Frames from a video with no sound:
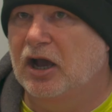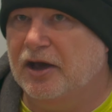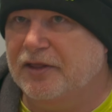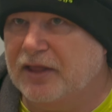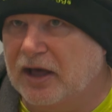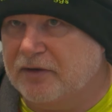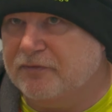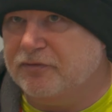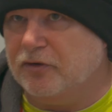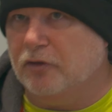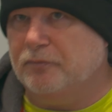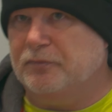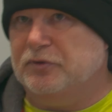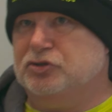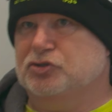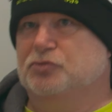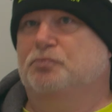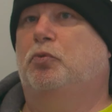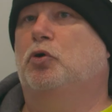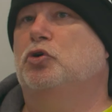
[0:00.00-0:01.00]
and that involved me
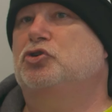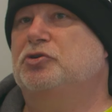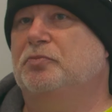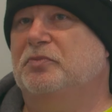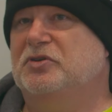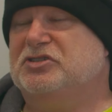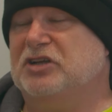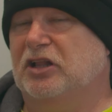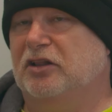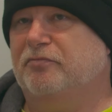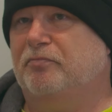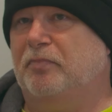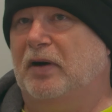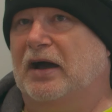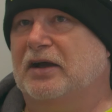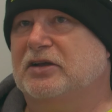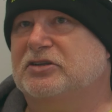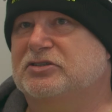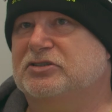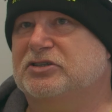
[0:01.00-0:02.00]
just pushing myself
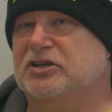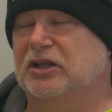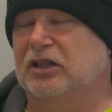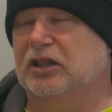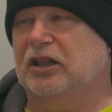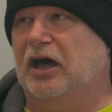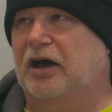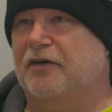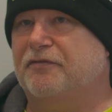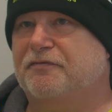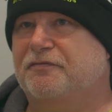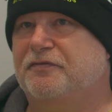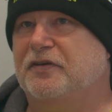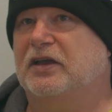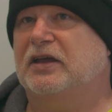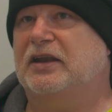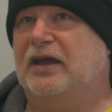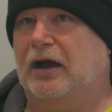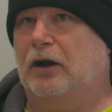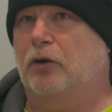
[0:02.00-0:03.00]
back till I
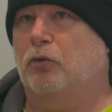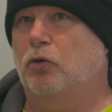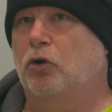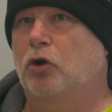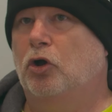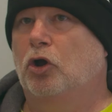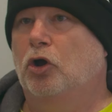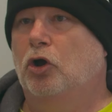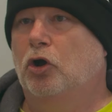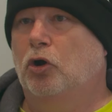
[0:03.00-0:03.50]
figured out